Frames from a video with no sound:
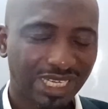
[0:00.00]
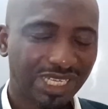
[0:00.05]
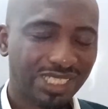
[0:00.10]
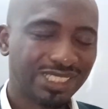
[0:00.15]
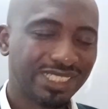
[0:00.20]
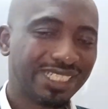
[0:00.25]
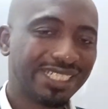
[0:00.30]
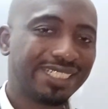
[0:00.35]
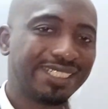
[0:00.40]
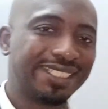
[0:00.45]

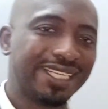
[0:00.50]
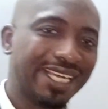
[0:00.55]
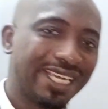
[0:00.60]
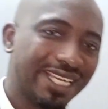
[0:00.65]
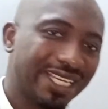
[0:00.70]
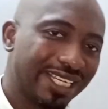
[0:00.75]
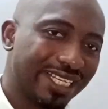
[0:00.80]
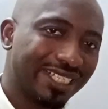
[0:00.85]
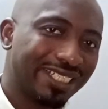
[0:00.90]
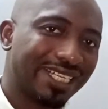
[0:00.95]
the
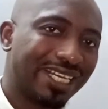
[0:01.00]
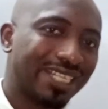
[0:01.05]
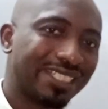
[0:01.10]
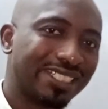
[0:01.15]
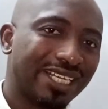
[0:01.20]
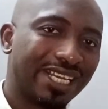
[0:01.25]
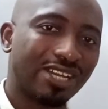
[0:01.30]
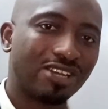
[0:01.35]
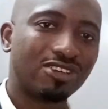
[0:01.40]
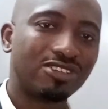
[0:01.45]
day that a
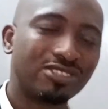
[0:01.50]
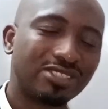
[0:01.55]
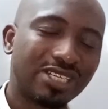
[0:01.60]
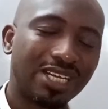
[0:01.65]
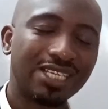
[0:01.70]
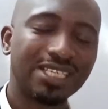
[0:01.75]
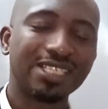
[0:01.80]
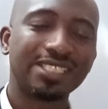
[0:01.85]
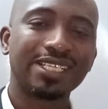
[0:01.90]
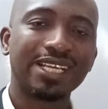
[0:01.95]

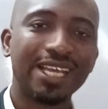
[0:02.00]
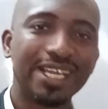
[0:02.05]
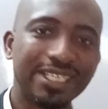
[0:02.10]
contract is